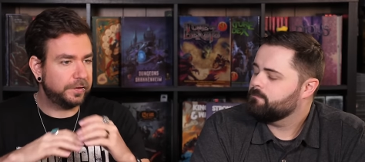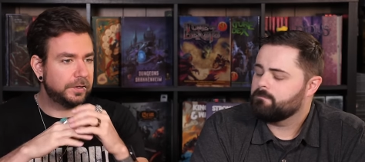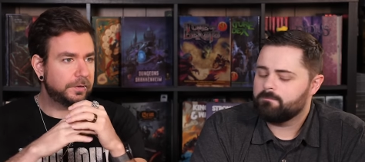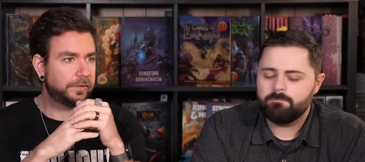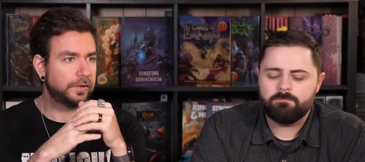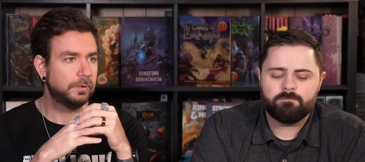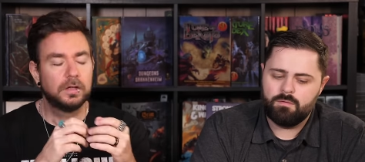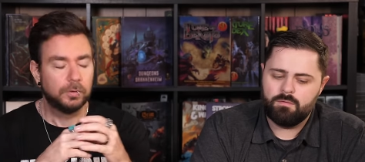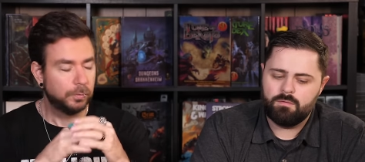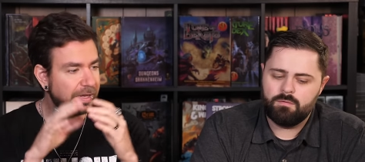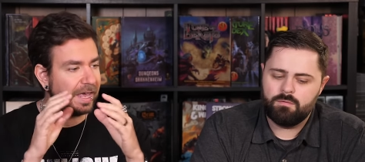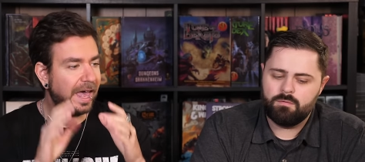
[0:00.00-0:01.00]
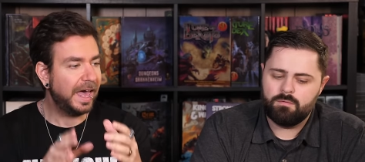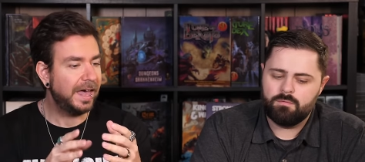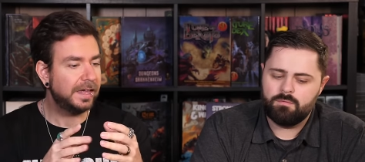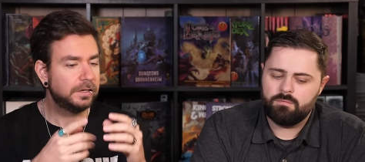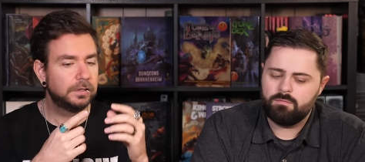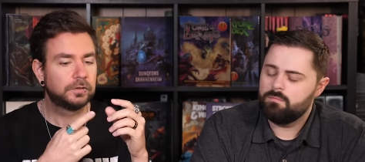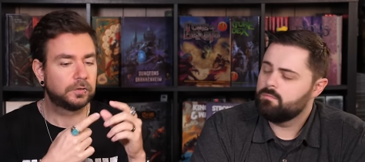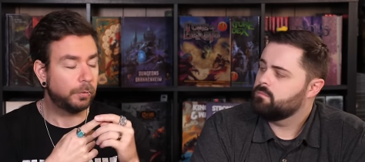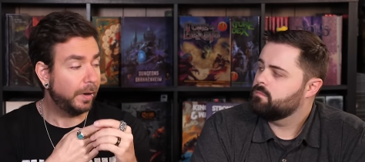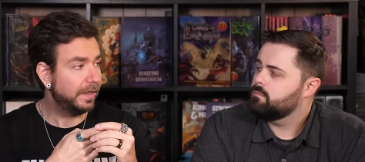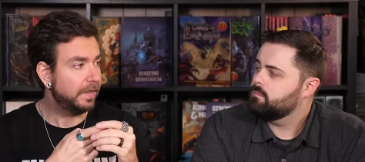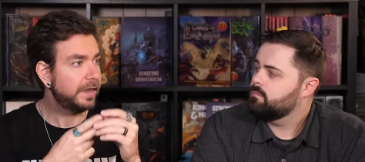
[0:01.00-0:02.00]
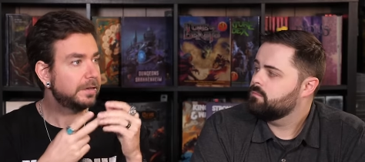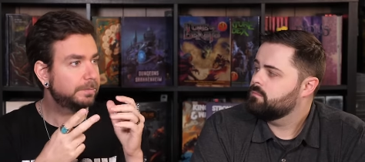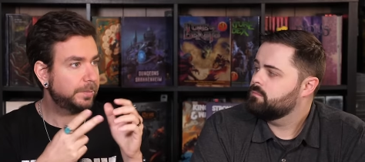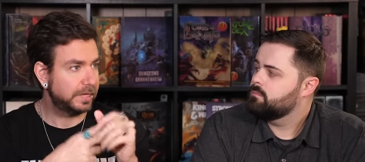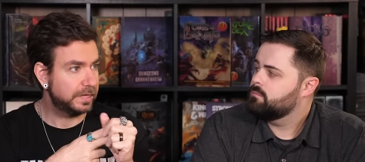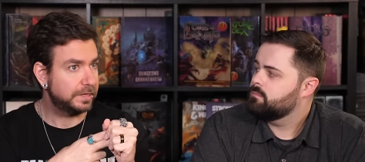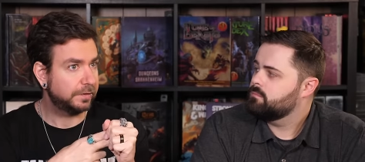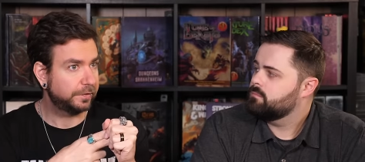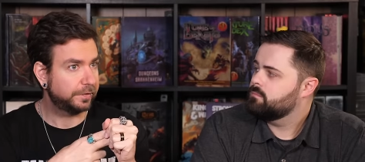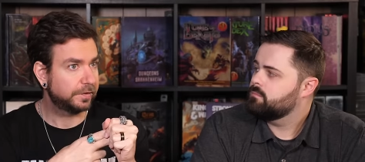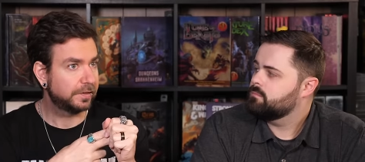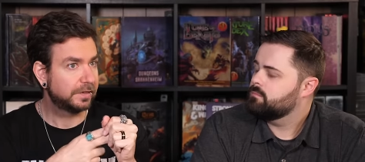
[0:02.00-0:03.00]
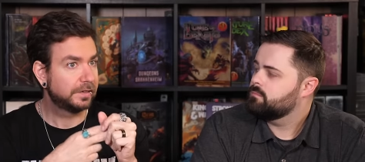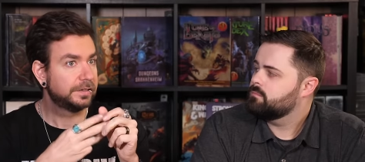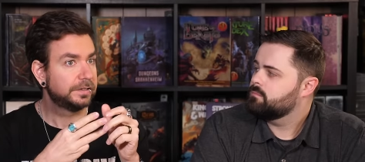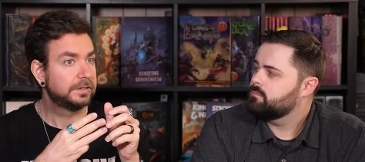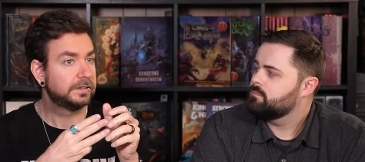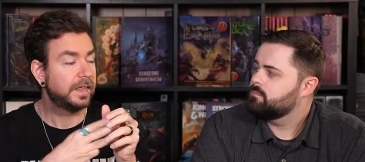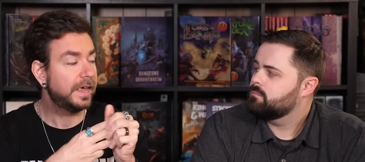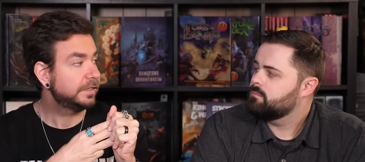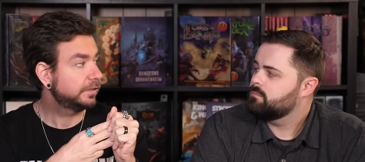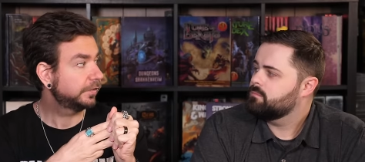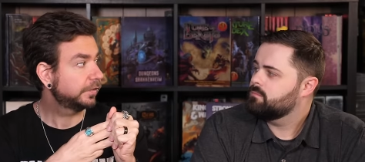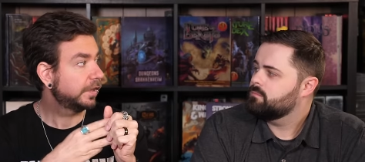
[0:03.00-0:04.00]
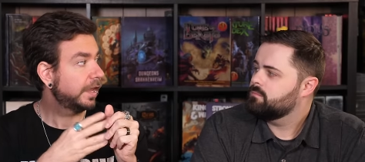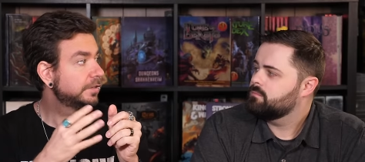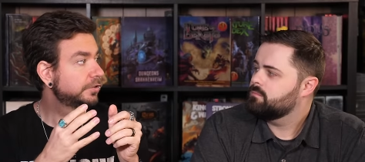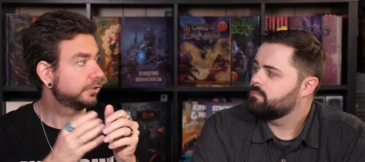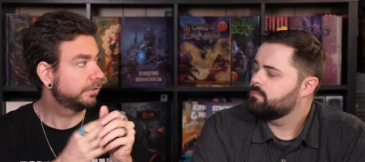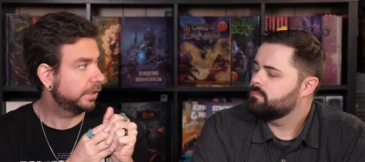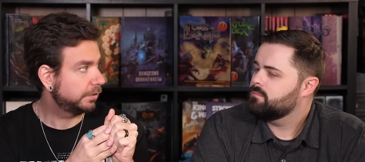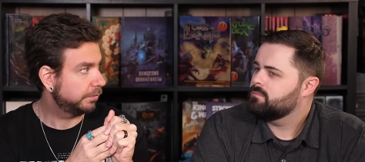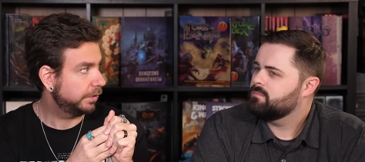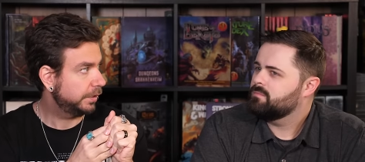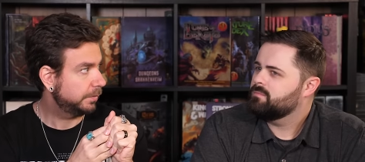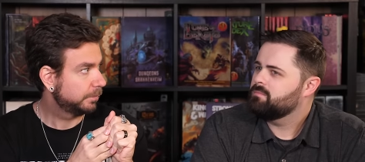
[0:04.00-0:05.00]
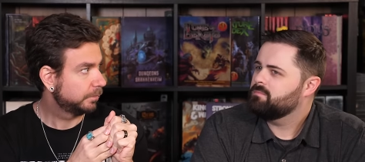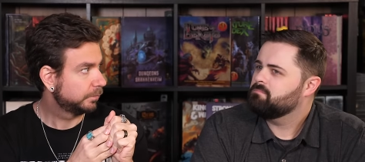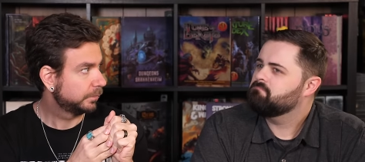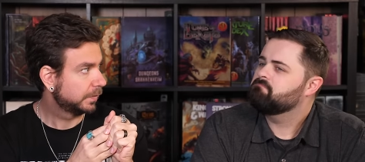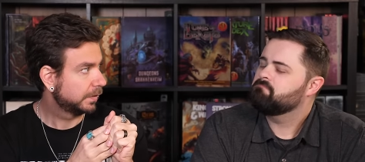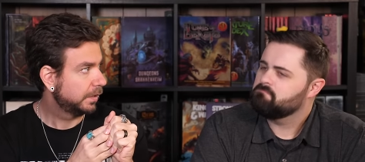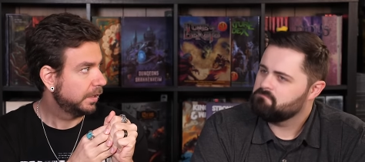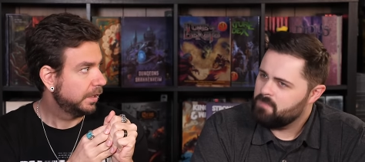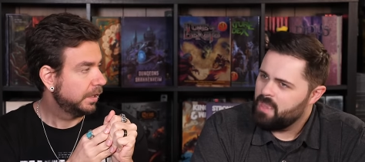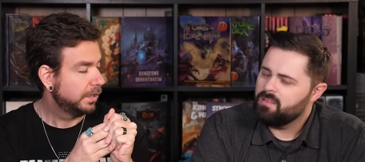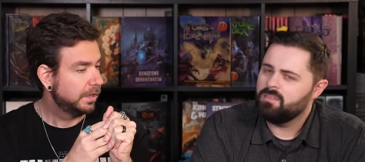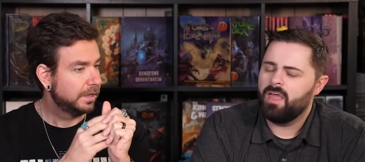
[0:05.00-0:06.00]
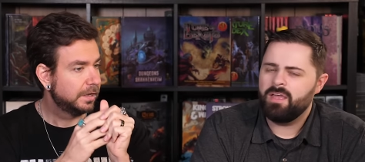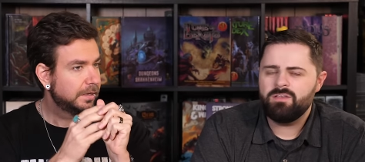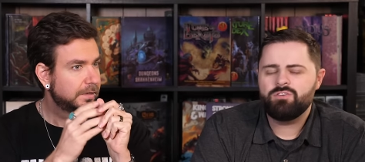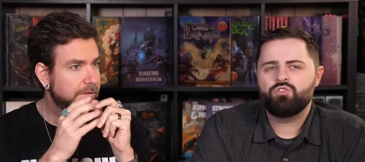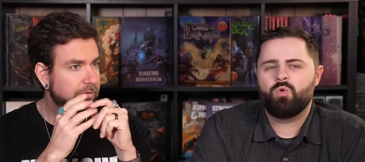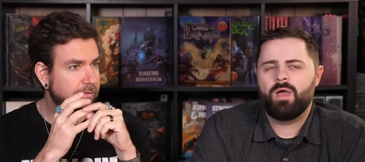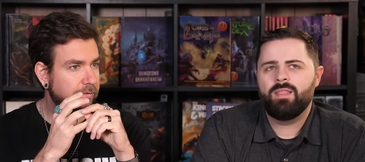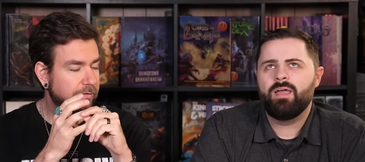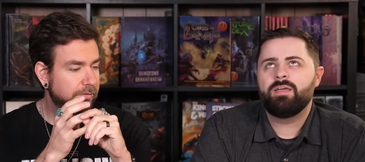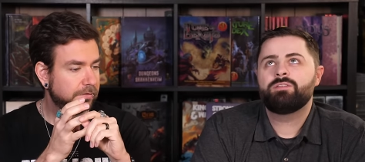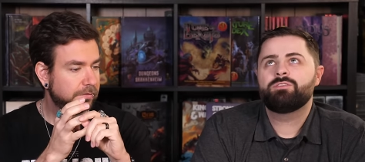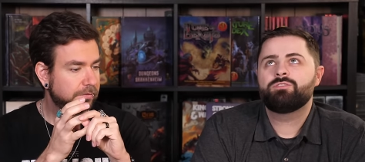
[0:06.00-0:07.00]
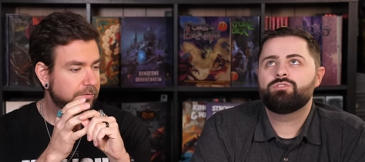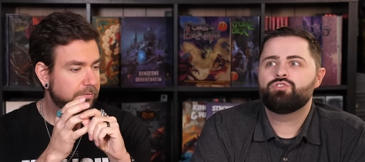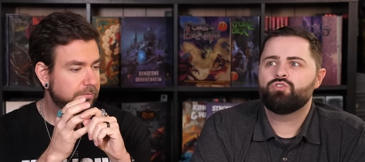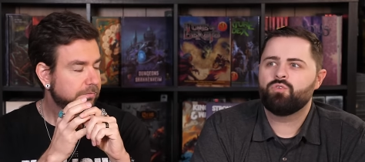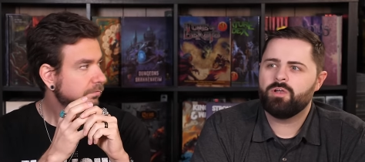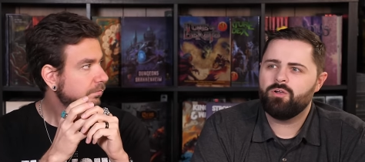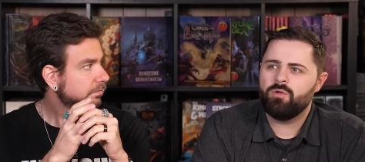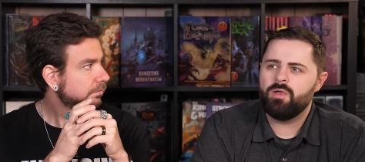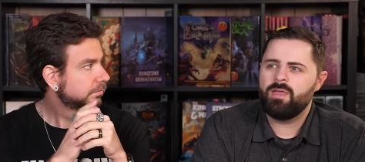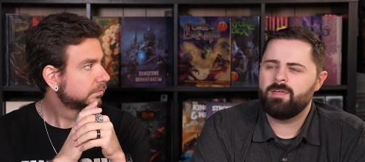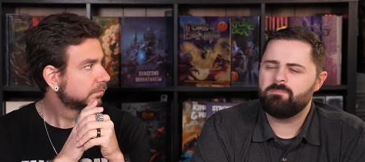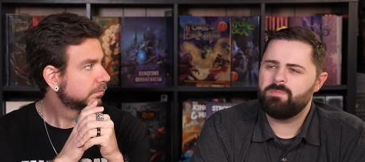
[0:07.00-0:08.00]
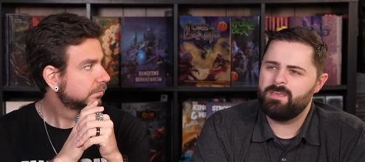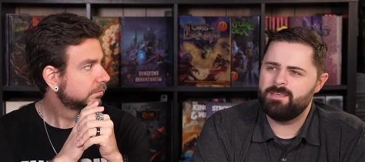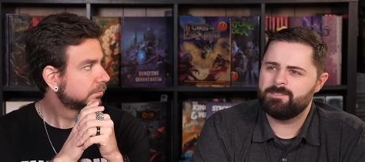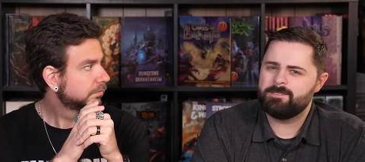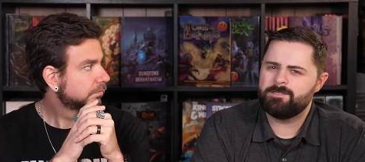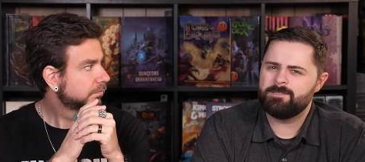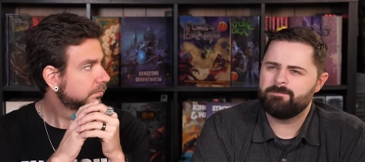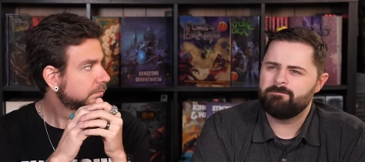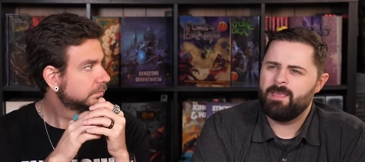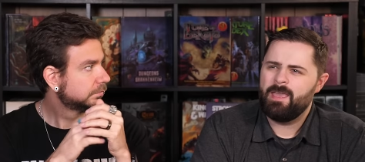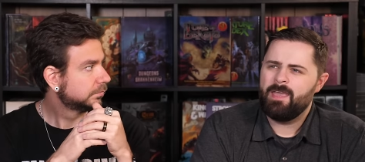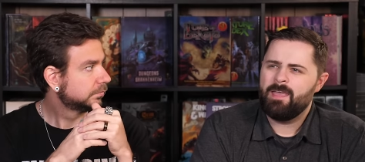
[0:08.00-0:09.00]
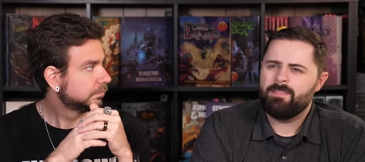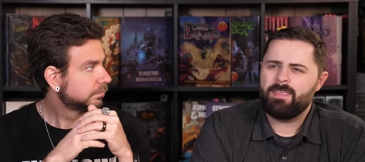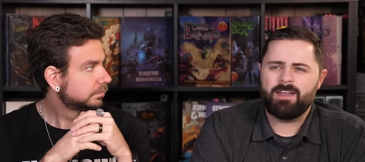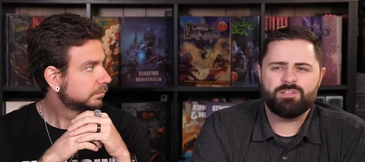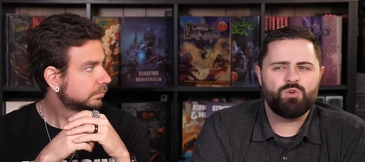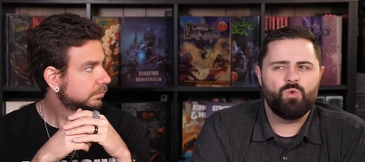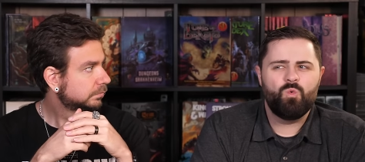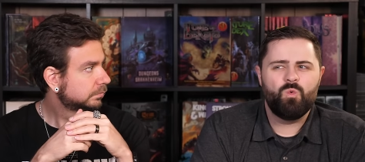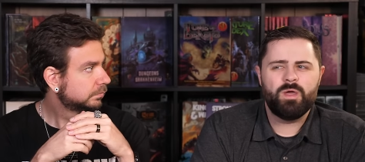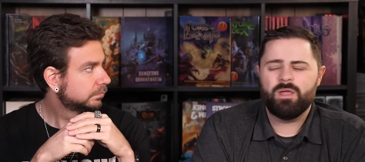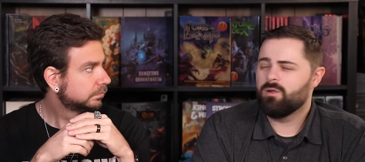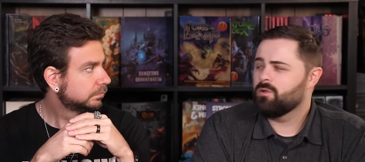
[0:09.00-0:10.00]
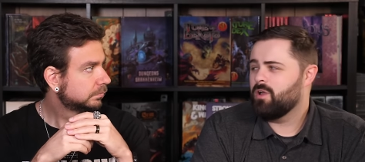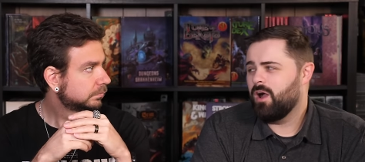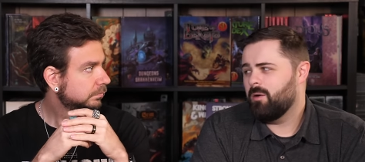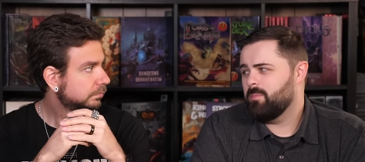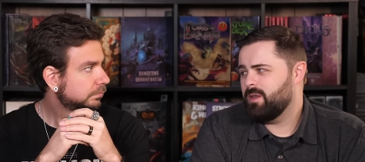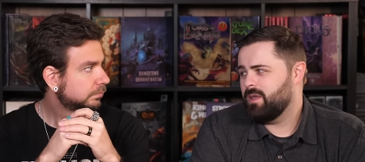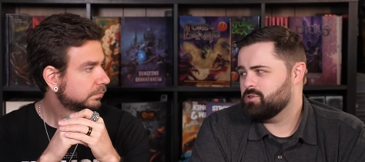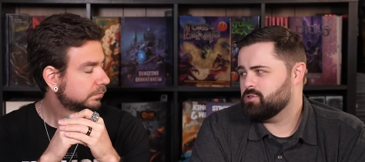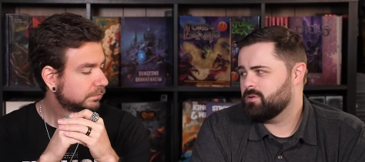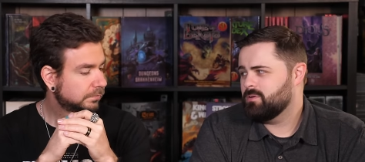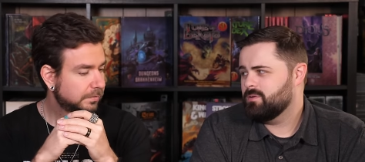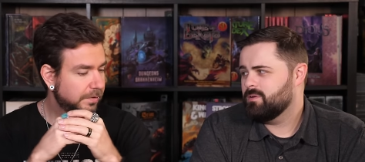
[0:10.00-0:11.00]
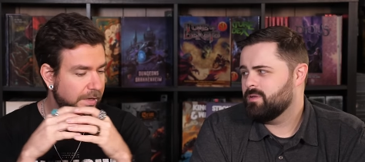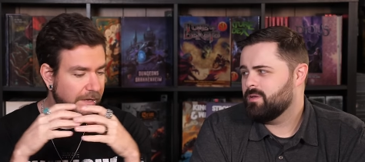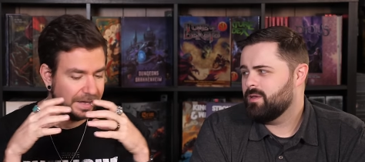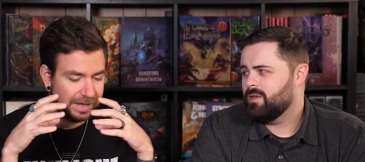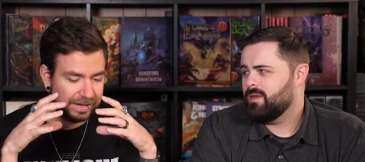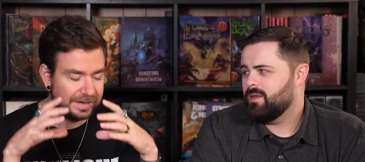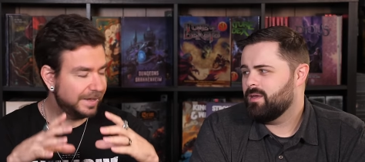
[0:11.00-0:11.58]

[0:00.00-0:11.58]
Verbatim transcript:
Speaker 1: here. So we had Twilight, Peace, Light, and trickery.
Speaker 2: Light and twilight, trickery and peace. That is a weird combination.
Speaker 1: It